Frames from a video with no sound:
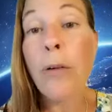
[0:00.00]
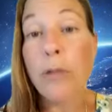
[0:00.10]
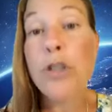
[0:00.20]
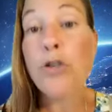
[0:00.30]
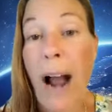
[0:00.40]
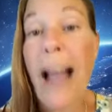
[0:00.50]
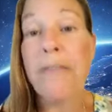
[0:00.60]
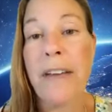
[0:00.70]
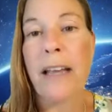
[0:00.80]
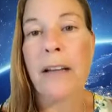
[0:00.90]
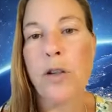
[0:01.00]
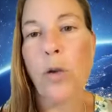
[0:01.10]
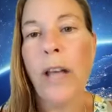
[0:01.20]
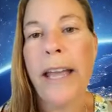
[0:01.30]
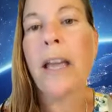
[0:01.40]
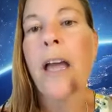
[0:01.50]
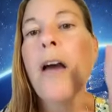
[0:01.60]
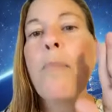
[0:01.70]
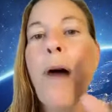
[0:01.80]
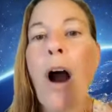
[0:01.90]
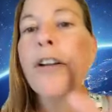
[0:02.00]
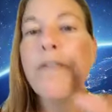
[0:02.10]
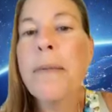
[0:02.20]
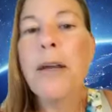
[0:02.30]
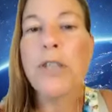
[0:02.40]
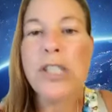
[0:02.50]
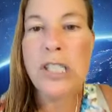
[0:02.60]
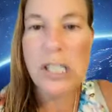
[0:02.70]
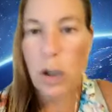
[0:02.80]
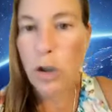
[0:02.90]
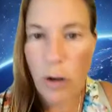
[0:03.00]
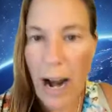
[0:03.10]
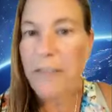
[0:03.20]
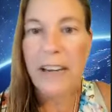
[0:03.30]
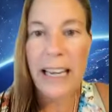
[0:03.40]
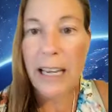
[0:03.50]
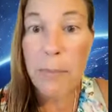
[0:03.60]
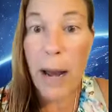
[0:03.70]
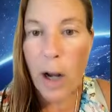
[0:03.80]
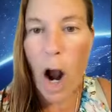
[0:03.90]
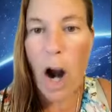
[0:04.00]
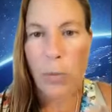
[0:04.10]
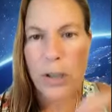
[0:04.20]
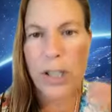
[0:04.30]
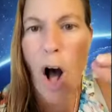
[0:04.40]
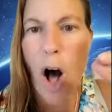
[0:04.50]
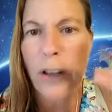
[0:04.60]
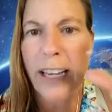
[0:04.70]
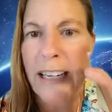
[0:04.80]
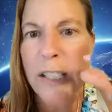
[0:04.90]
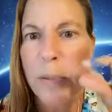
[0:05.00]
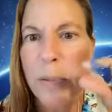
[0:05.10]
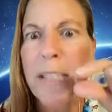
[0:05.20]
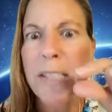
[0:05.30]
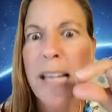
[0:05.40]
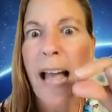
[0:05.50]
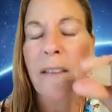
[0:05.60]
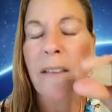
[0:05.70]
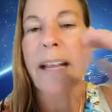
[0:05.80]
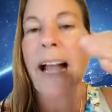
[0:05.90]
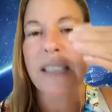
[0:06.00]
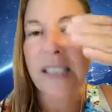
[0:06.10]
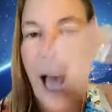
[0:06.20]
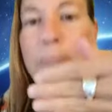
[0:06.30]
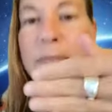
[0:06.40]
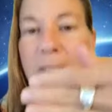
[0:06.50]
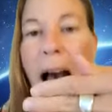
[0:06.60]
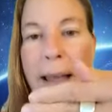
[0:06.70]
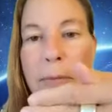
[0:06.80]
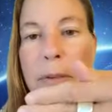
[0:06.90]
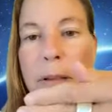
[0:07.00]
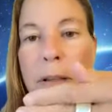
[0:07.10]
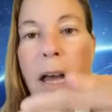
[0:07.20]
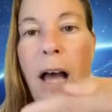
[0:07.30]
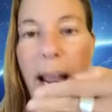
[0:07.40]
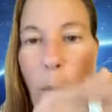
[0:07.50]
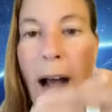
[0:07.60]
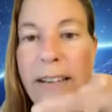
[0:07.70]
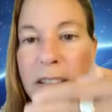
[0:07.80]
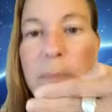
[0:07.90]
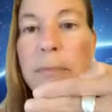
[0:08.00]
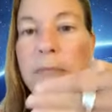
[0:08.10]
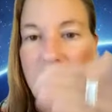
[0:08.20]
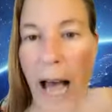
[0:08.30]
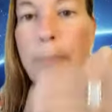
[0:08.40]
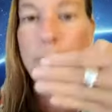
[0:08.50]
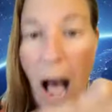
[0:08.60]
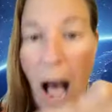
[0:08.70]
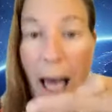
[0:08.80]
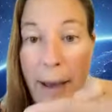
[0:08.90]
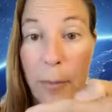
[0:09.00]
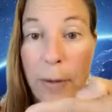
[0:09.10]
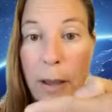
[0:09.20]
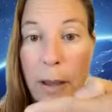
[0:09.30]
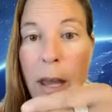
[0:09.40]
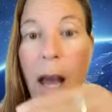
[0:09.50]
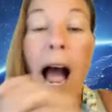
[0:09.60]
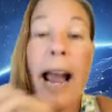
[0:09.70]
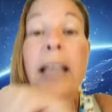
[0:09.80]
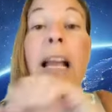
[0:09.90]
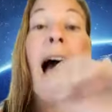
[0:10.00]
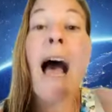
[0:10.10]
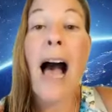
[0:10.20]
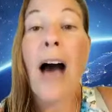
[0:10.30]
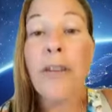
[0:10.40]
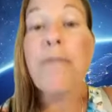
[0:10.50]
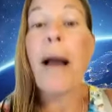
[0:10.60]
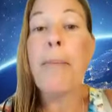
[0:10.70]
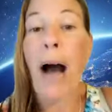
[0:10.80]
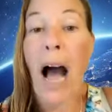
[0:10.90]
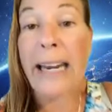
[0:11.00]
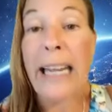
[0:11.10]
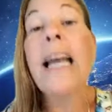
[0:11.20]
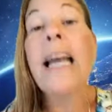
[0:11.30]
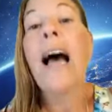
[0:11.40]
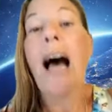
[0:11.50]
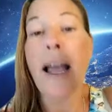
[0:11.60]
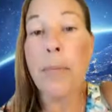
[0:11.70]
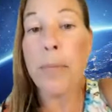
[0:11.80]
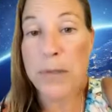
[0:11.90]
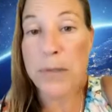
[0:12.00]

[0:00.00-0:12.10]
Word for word: I was driving. So, like, yep. part of me was still driving in my car, was all like in a split second. Like, I stopped time, I quantum stopped time. I got out of my body. I